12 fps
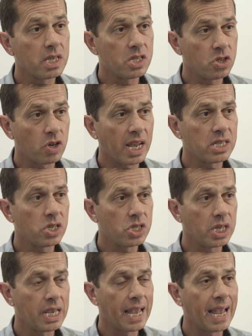The
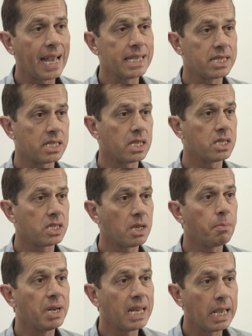strategy has
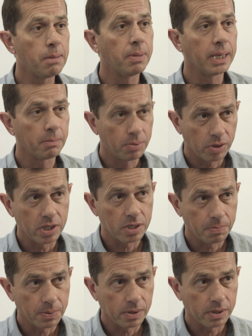some enabling
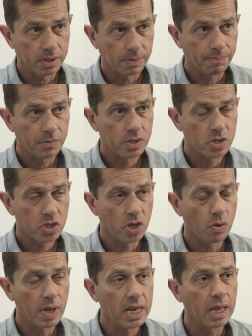principles.
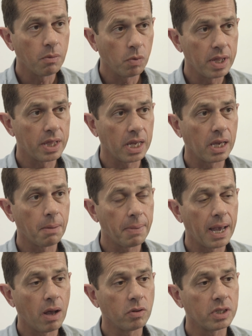So in it we think
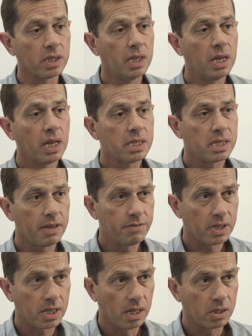about
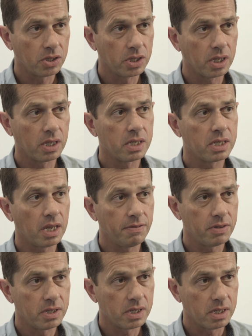safety culture,
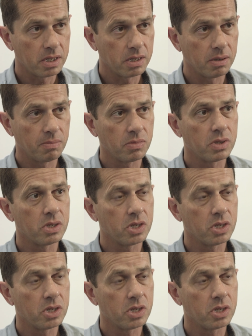safety systems,